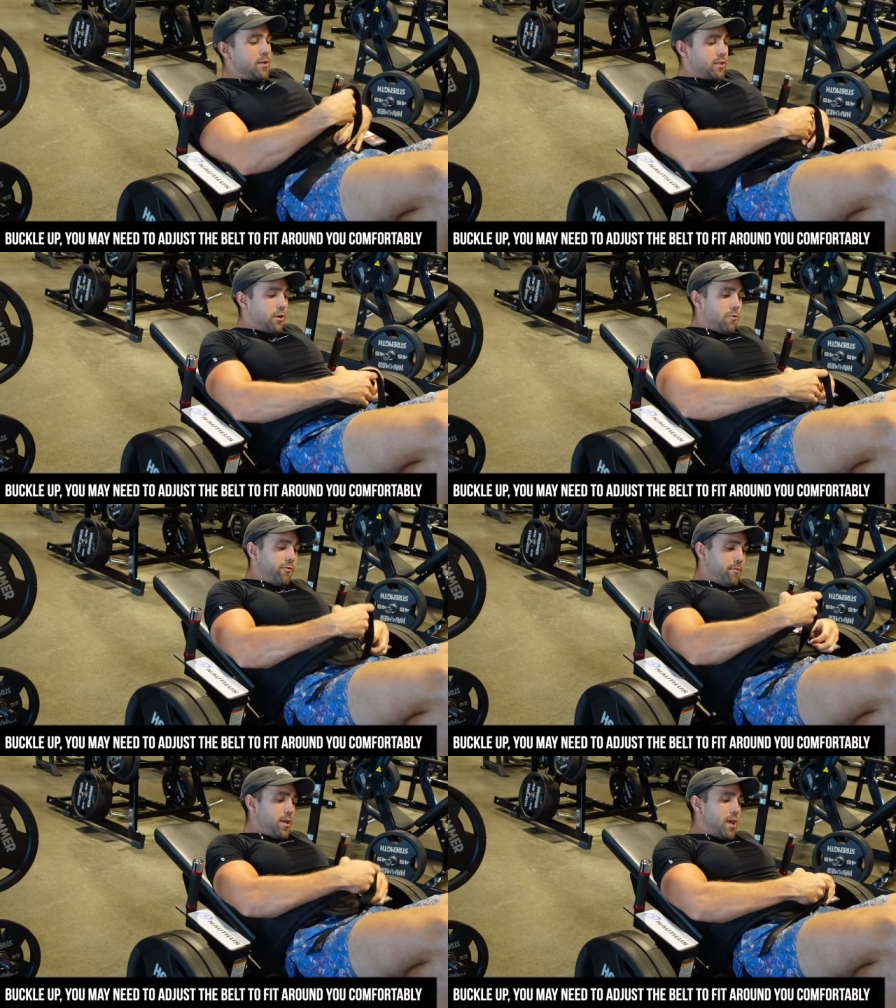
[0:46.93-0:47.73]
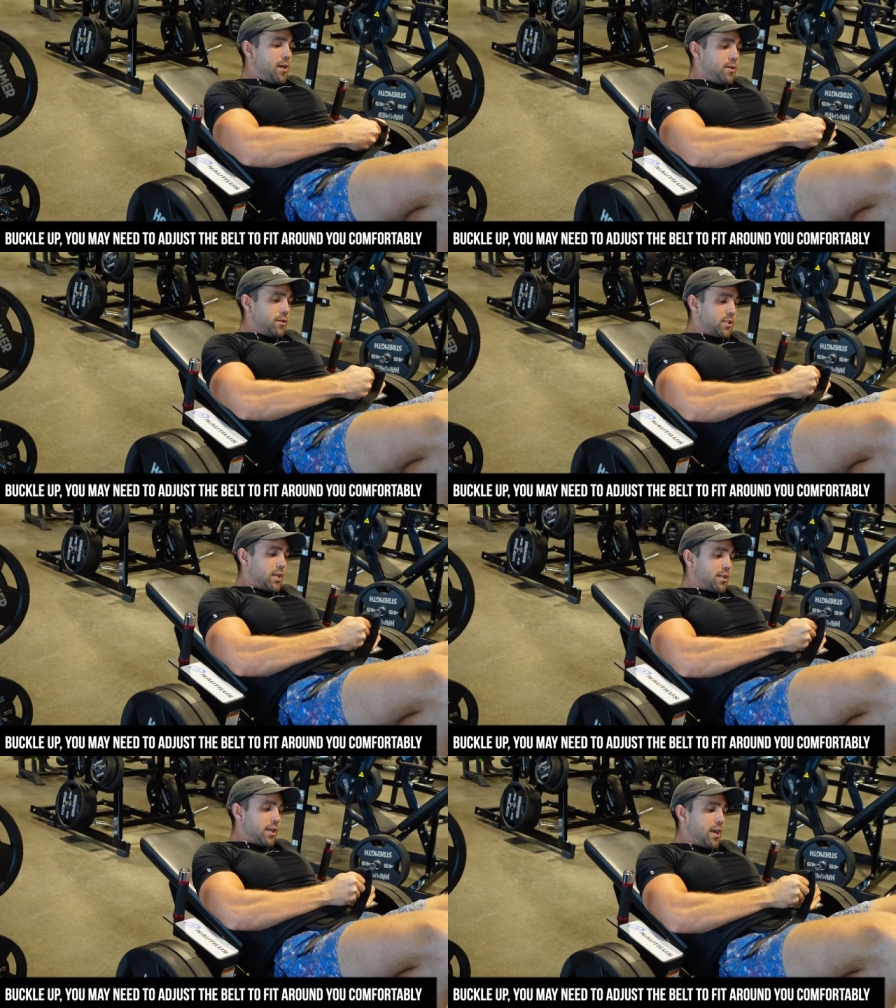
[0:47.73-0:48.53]
So for me, just
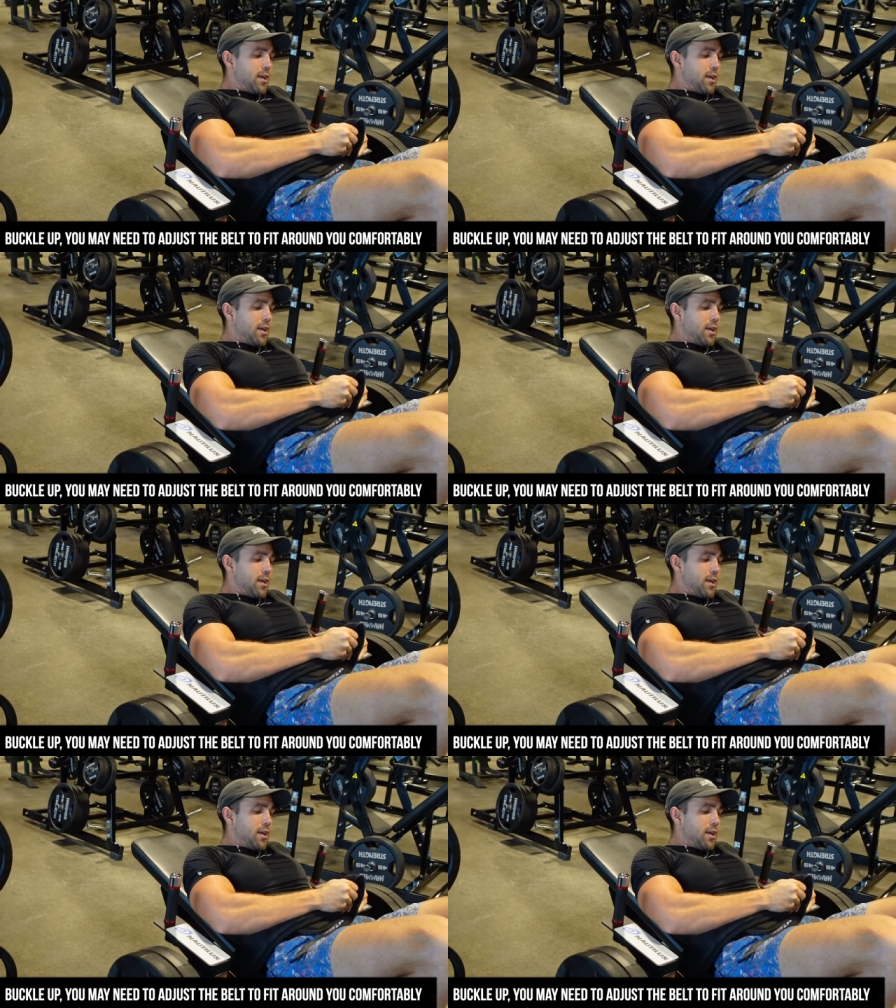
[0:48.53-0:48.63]
like to get